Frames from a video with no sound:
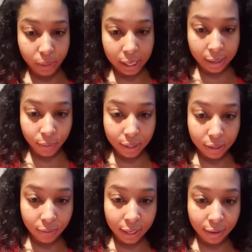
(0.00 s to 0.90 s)
I didn't want
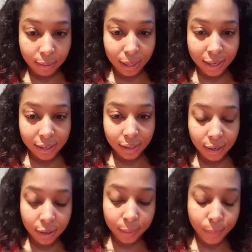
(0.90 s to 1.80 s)
this video to be this
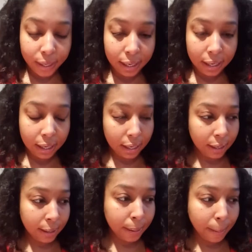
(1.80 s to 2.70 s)
long, but
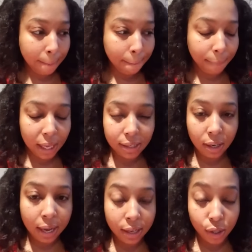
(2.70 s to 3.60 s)
um, I
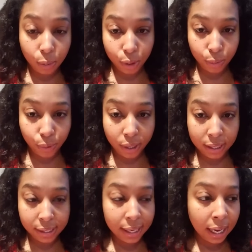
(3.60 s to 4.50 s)
still got so much more to
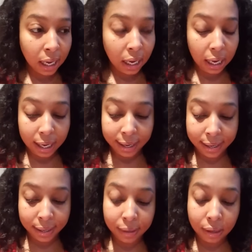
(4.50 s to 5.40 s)
say
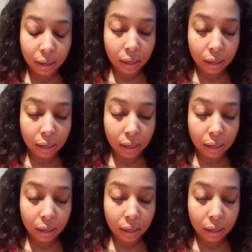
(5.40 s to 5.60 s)
and